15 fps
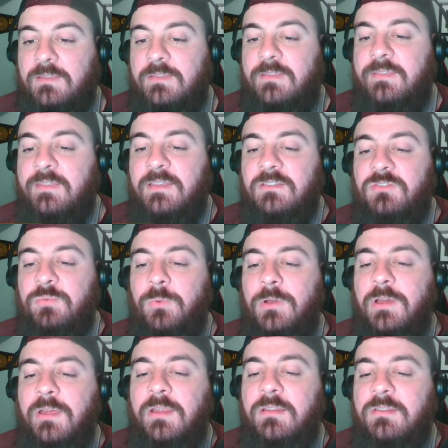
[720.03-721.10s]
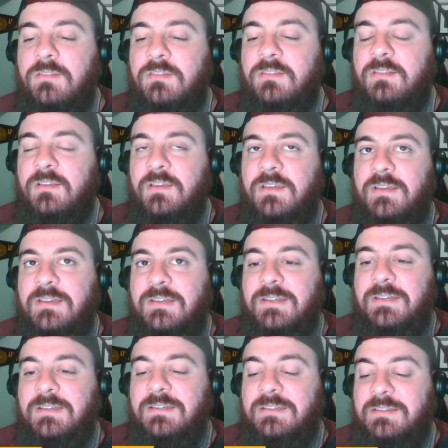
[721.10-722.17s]
This was
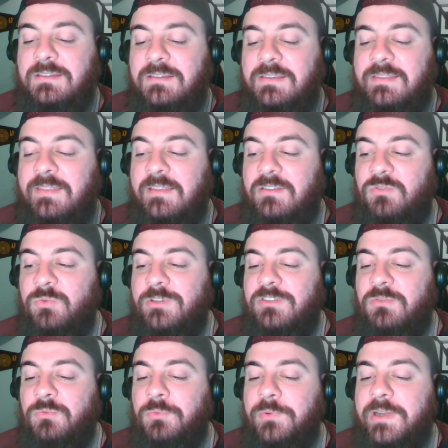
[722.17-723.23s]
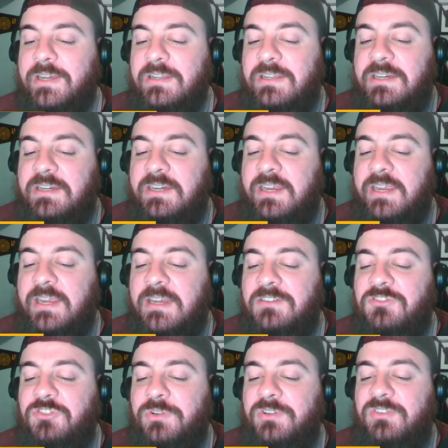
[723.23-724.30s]
a really
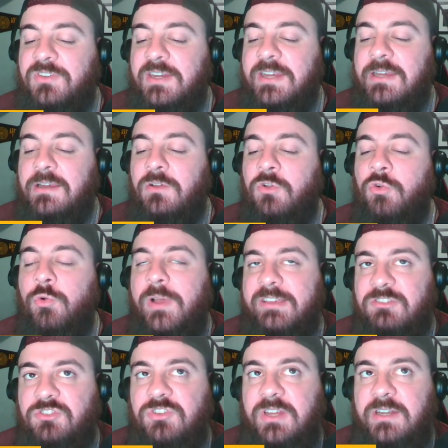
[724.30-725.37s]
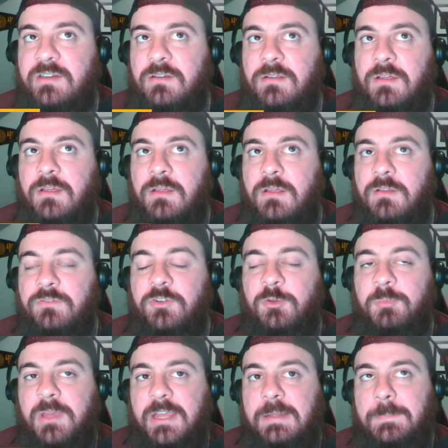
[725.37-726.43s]
interesting question for
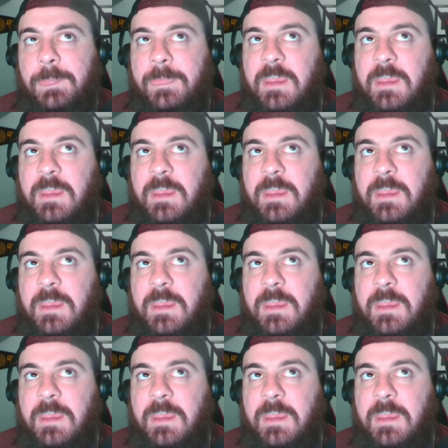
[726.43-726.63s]
me.